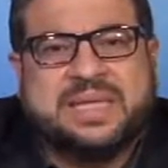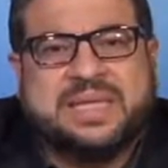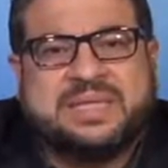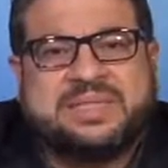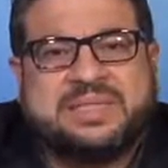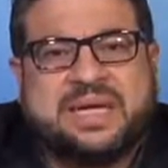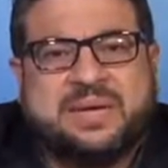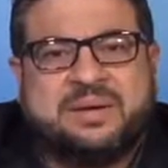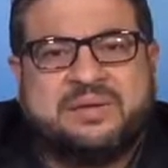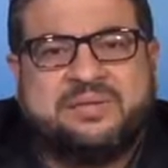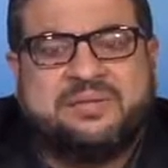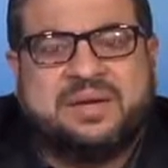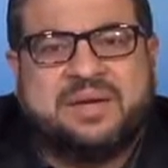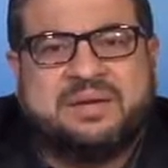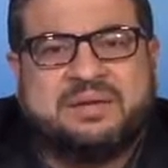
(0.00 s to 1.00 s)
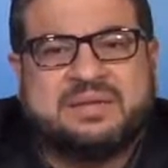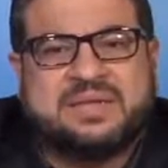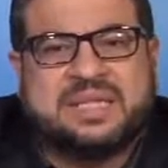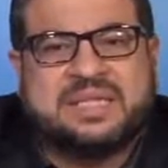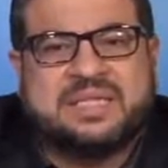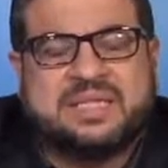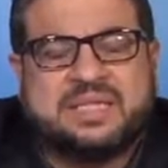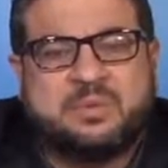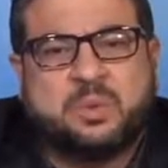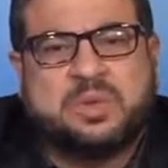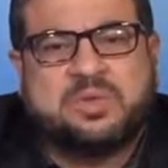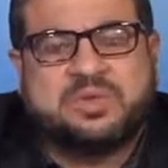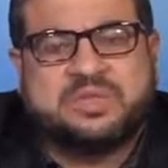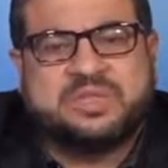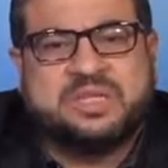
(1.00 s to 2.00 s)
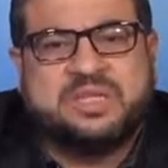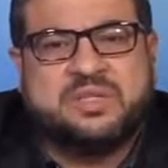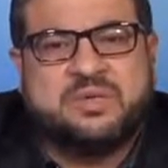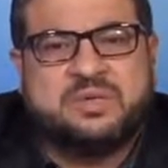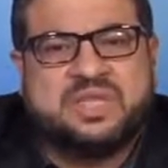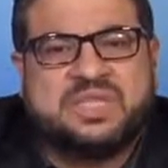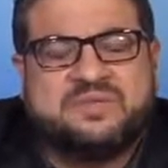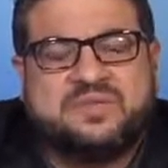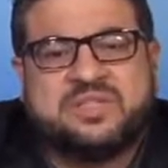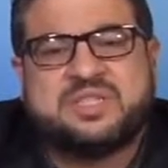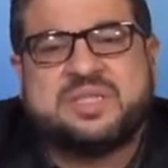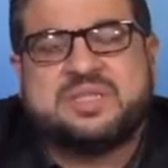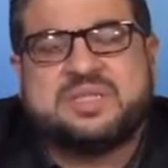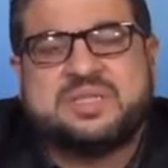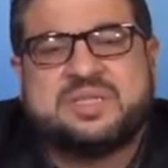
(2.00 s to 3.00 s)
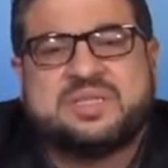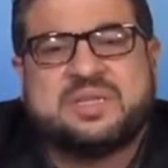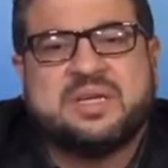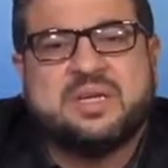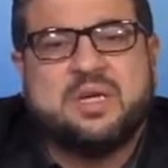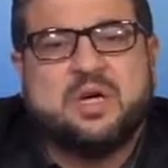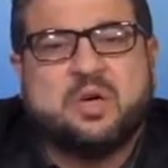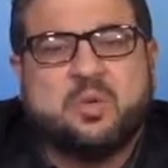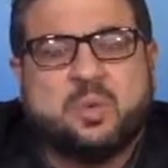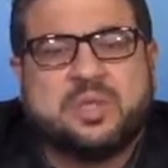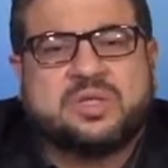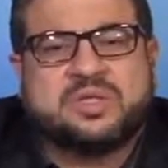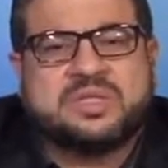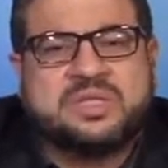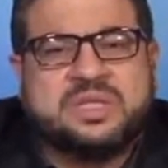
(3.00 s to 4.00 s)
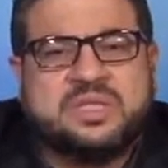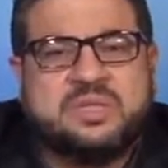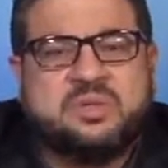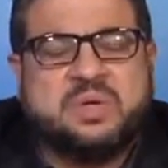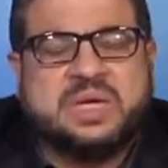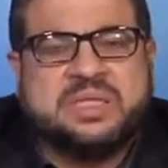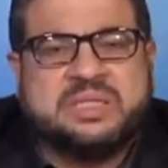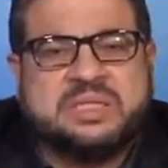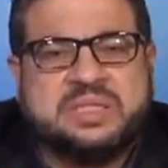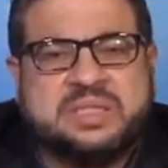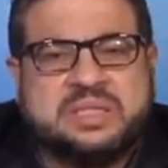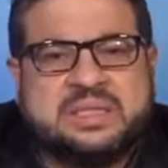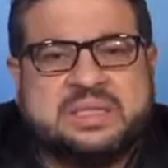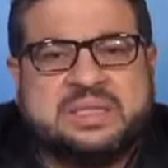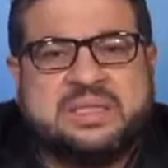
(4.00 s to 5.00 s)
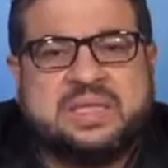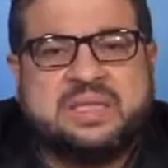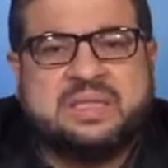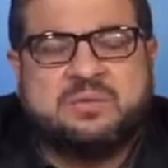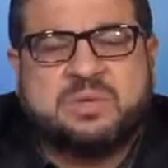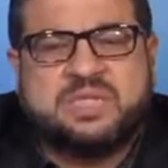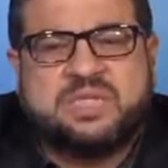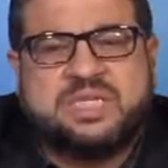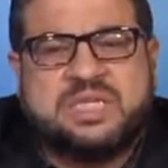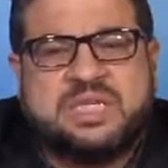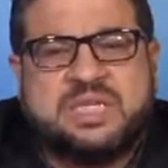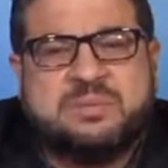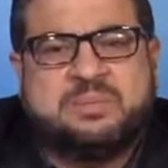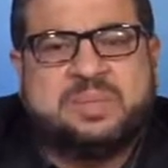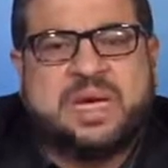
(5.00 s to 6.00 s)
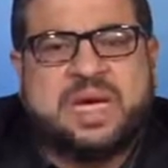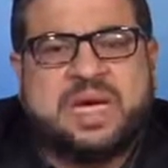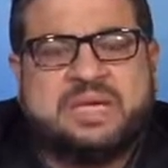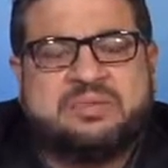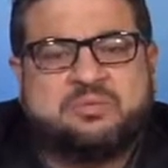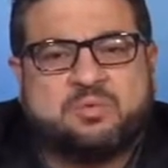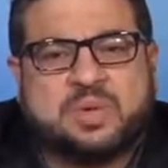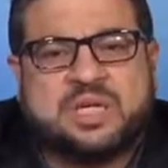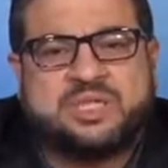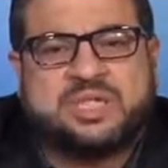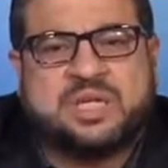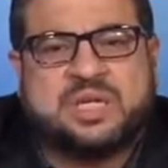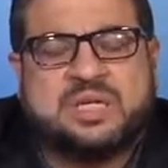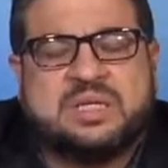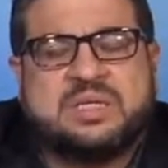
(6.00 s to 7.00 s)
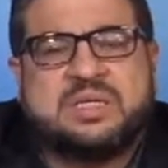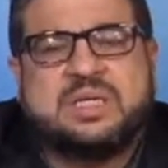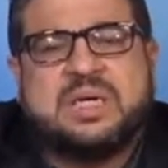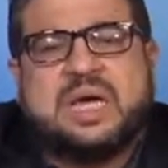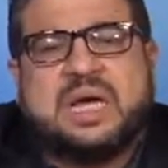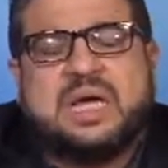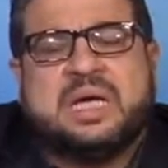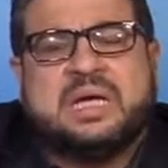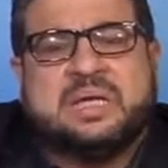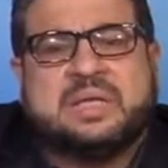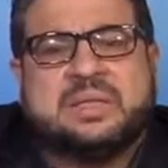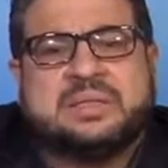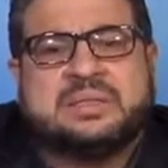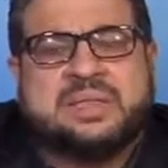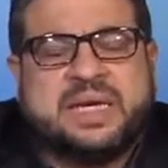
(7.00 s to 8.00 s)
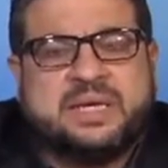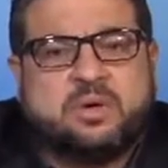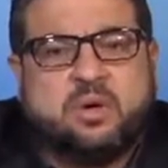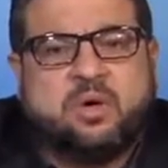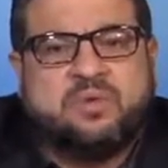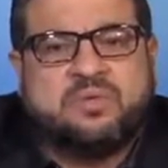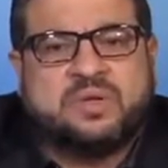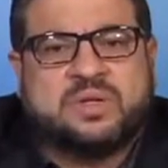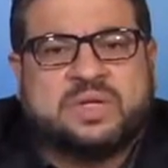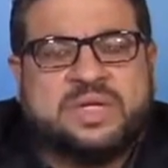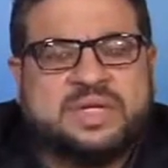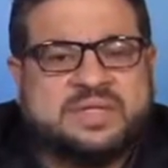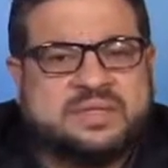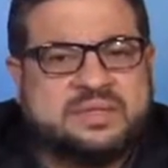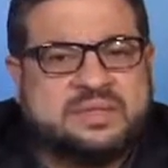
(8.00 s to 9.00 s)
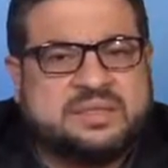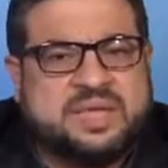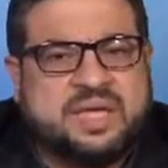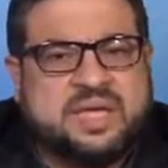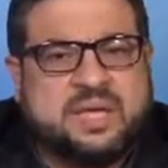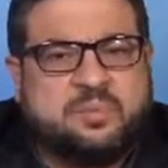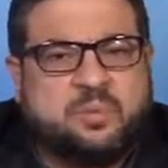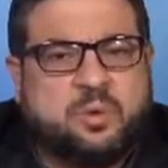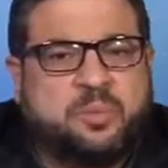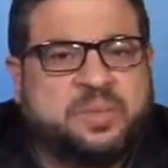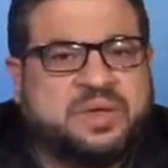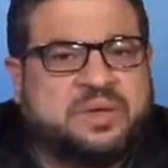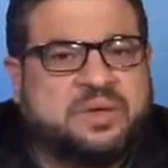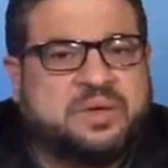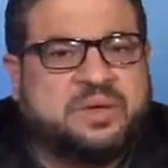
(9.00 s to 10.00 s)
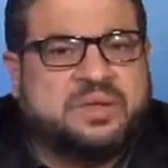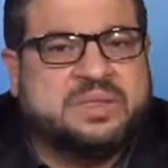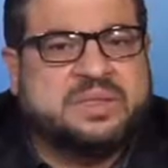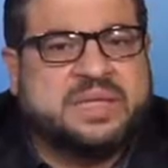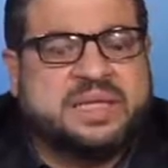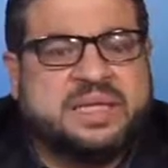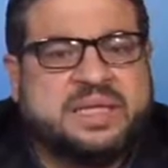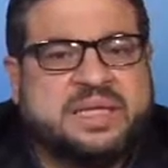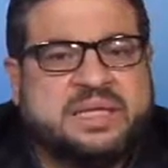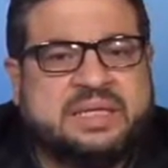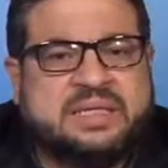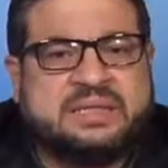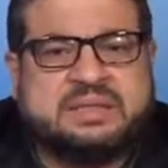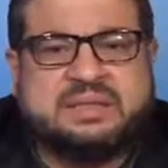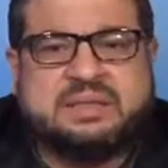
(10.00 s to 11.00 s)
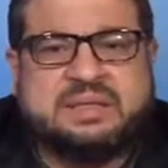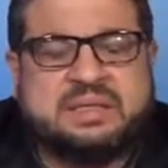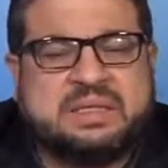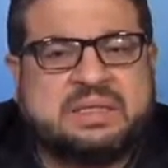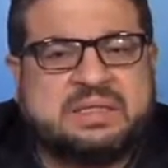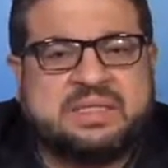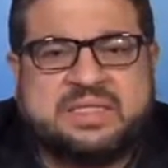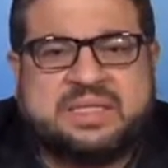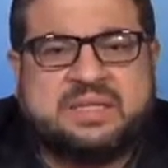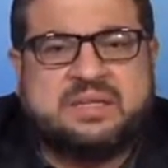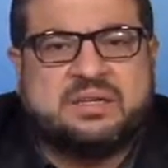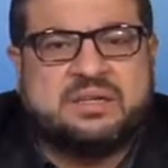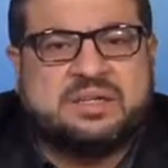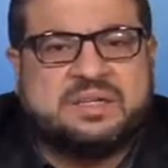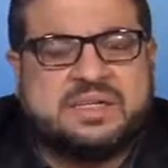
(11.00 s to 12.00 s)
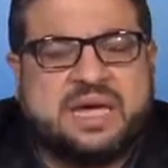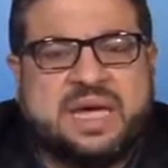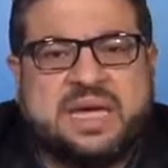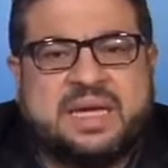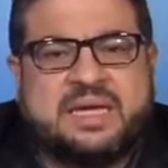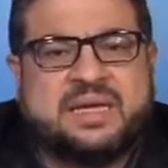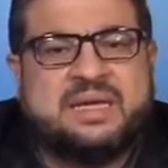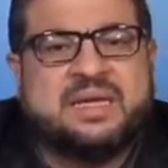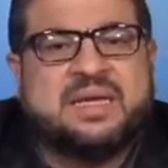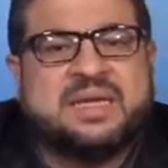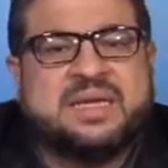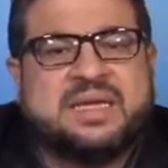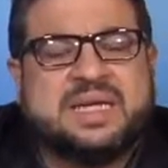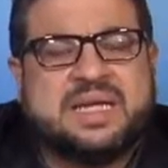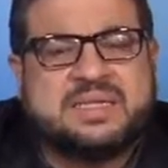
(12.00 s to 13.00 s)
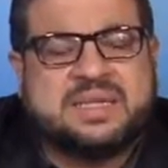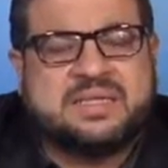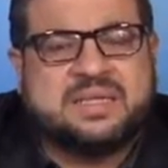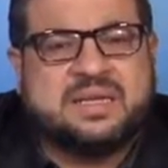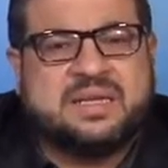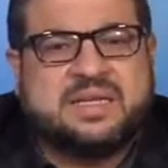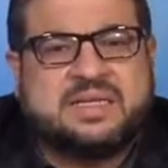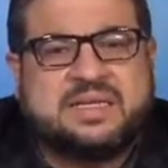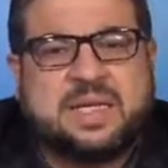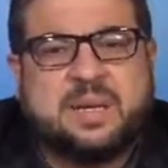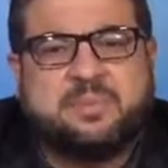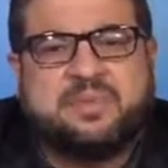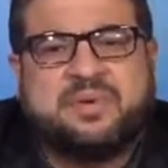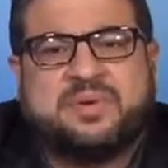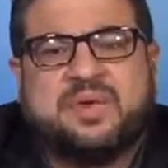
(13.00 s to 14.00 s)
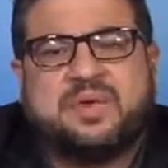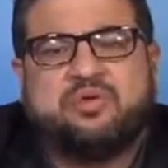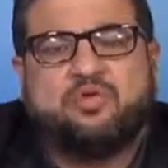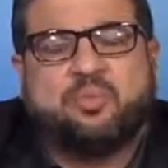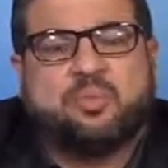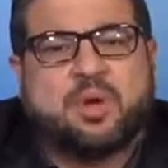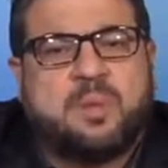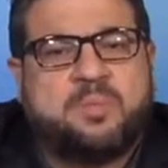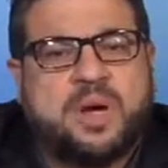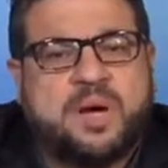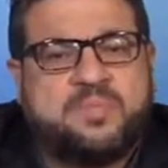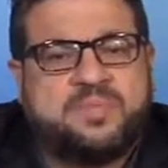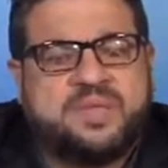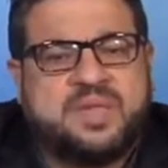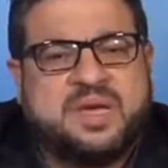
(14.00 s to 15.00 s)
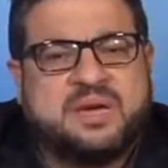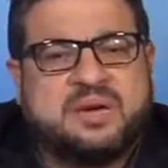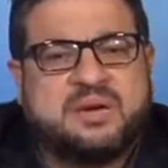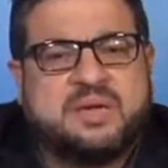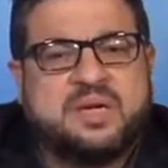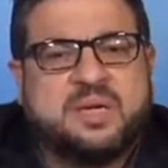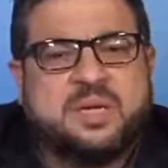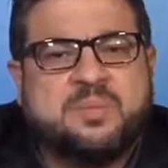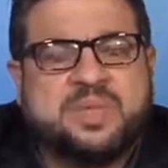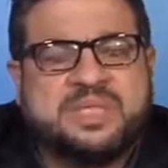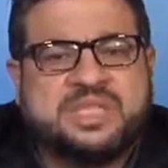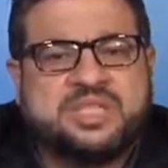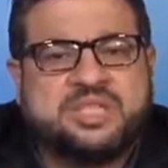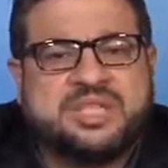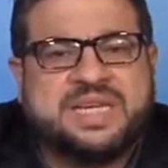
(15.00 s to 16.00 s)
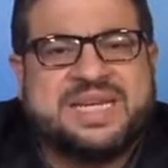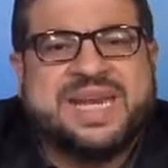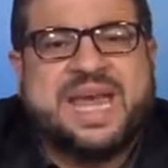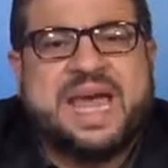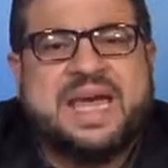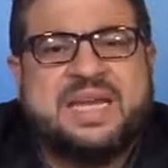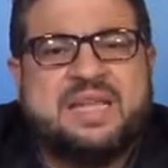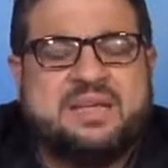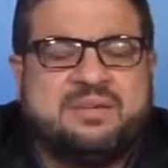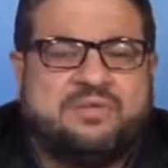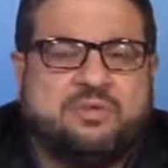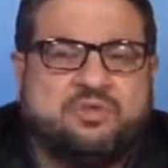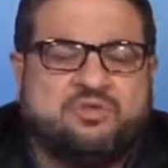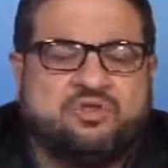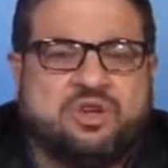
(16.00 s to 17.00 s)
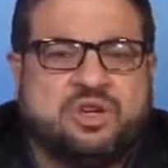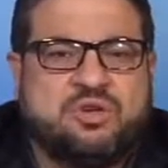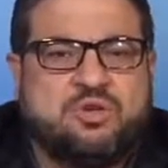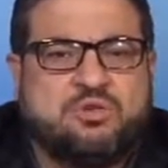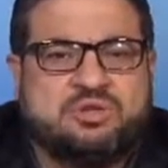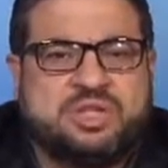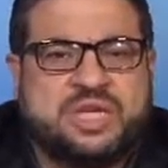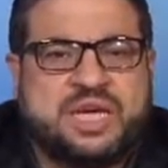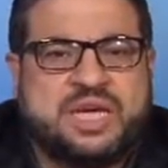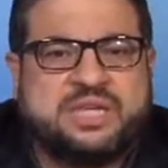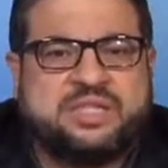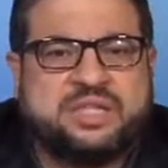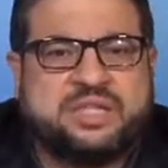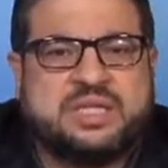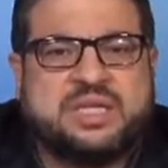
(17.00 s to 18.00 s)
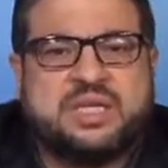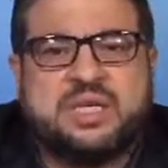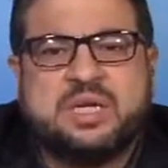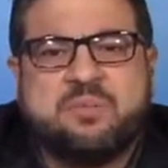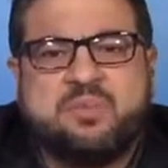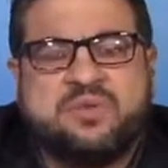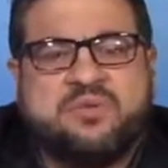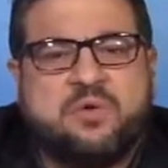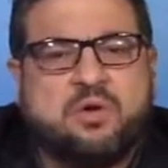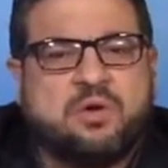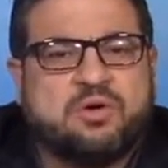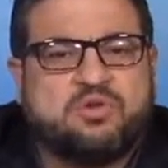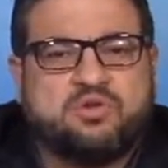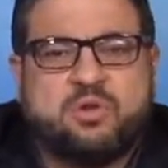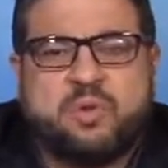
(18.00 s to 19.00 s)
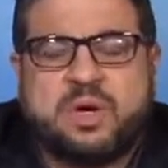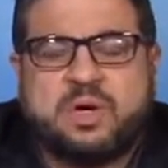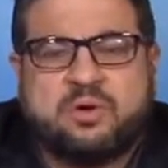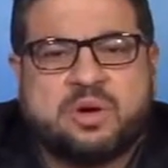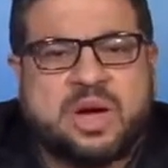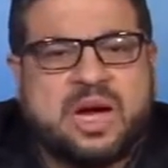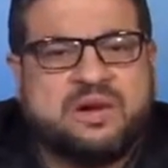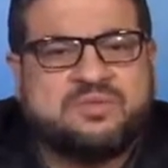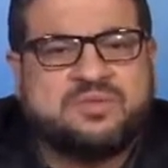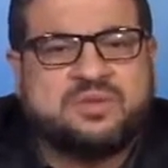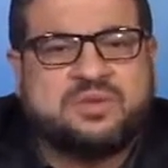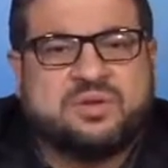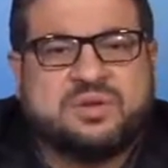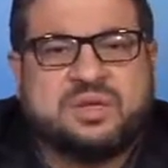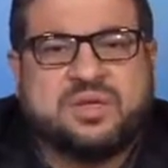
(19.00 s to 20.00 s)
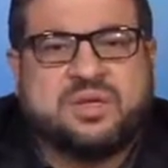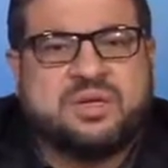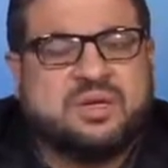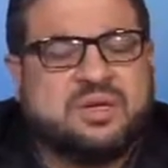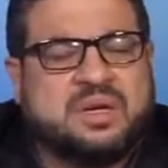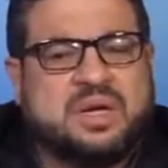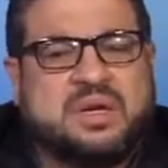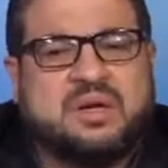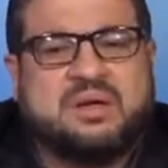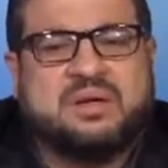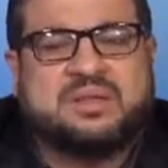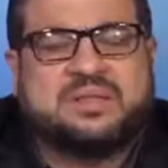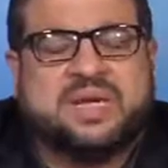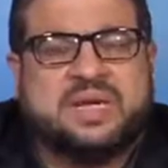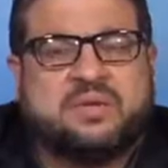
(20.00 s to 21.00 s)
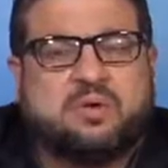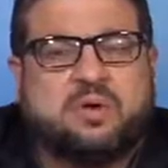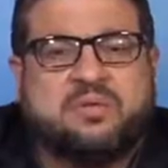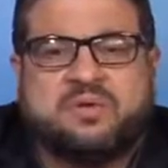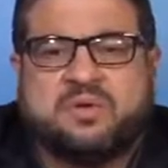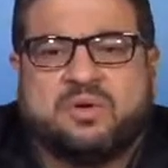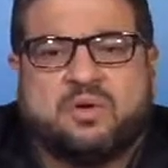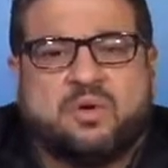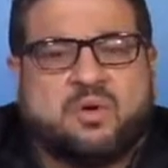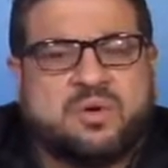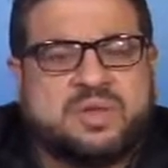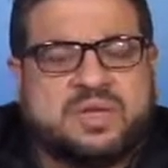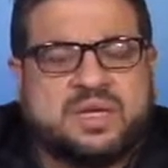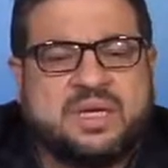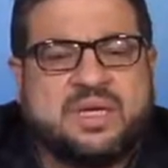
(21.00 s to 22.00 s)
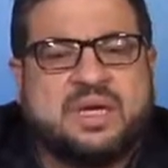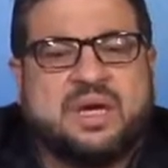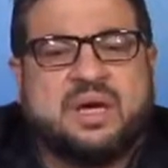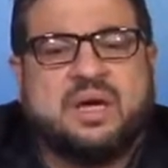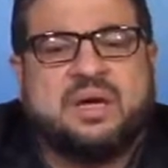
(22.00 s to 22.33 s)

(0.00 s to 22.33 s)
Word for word: And I fear that this will continue, this viciousness will continue until the regime and Russia take over Eastern Aleppo, because it is considered a necessary step to prop up their position in any future negotiation before, during, or after the takeover or the